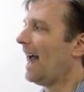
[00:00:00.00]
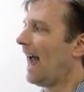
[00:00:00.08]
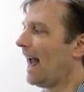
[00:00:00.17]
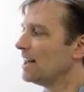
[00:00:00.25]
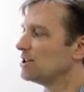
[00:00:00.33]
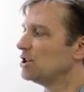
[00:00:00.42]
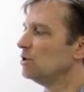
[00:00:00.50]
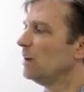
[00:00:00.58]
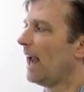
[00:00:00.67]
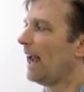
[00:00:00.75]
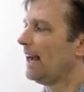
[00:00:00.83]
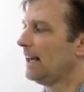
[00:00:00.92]
as you
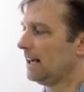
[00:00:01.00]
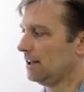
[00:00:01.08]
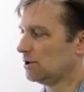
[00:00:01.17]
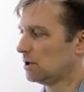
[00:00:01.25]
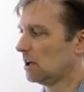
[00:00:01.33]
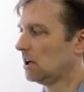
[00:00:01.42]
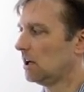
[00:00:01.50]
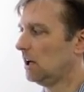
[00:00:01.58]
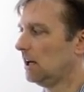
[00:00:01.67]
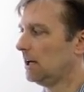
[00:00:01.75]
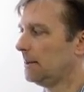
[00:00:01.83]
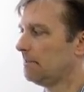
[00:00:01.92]
age,
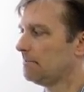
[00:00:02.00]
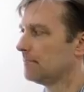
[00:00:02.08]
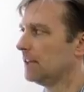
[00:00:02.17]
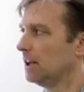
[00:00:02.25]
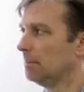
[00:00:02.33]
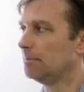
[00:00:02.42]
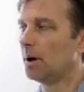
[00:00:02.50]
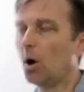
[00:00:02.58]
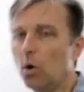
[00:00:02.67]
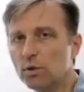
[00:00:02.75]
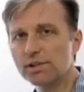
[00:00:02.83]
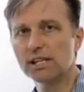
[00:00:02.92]
the
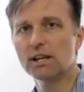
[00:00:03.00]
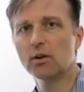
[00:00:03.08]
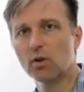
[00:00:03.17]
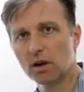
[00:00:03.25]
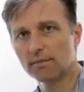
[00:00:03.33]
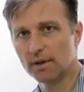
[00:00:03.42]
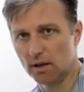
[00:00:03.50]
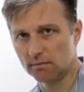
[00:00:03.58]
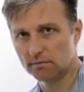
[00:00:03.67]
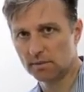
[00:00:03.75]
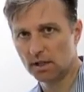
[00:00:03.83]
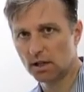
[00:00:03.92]
opposing
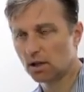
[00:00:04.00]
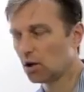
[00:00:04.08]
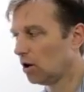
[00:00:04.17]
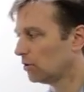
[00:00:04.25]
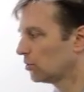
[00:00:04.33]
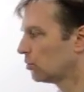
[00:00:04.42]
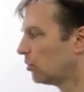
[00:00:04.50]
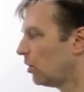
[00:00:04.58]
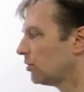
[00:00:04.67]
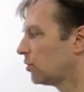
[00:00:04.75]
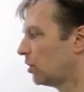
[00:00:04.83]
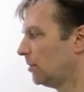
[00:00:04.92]
hormone called
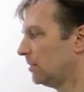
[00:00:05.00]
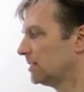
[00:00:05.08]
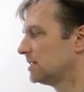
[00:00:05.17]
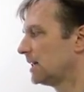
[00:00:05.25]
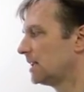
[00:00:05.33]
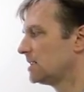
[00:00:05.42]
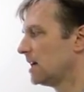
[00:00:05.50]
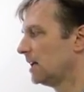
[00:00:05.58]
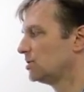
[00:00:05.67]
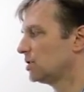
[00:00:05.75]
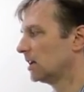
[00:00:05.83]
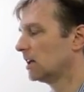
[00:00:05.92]
growth hormone, this is
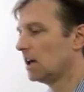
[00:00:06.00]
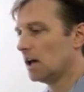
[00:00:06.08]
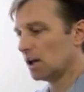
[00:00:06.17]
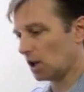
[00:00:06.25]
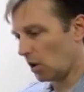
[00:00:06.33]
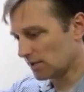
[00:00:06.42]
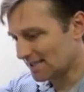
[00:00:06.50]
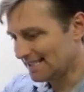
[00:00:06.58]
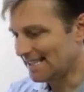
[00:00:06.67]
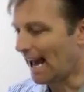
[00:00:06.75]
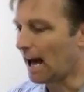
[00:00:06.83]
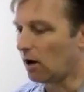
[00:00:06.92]
anti-aging, goes
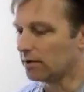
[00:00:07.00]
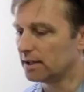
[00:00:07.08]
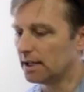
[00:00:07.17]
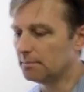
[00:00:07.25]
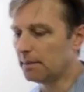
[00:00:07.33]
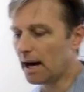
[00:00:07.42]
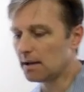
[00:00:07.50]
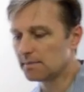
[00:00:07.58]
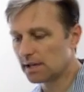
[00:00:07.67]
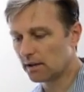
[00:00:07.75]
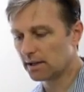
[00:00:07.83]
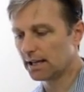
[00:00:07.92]
down. It
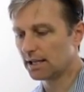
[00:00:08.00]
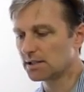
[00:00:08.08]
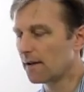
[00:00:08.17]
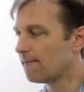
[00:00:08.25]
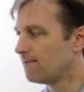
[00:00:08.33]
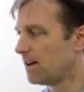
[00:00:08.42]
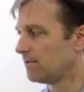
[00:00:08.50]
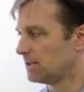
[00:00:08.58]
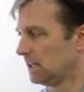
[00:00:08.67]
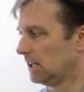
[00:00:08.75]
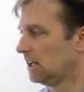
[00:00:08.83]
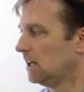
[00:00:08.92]
bottoms out at age
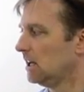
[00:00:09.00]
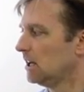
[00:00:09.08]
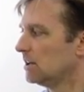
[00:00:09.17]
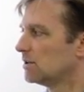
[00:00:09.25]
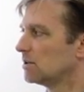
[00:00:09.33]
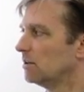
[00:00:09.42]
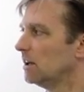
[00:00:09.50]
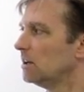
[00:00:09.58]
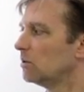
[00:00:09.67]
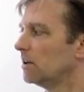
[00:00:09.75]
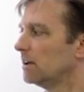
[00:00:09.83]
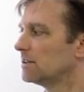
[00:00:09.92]
50. So in
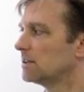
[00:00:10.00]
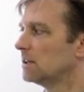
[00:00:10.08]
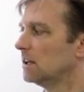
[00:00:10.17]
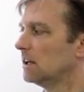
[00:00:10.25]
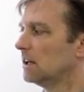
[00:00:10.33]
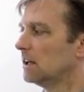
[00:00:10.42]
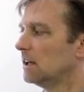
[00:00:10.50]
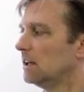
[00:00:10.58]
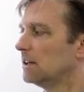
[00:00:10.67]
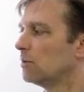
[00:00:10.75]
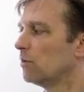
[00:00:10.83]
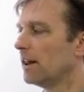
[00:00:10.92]
other words,
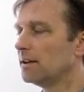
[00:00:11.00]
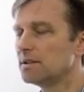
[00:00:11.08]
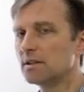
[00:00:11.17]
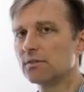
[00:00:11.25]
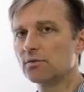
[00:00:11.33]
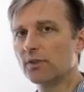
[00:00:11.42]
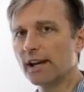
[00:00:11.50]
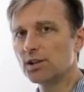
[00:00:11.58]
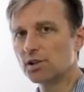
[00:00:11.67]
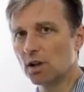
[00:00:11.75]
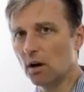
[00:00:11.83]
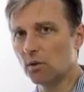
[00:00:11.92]
the relative
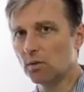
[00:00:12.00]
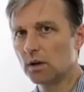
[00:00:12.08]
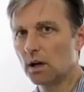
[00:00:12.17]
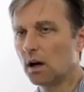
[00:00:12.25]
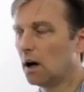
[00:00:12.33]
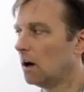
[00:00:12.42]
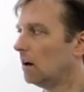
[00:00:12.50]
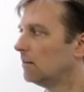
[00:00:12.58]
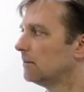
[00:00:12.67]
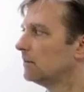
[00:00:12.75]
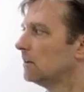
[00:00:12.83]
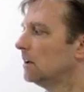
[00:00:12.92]
ratio of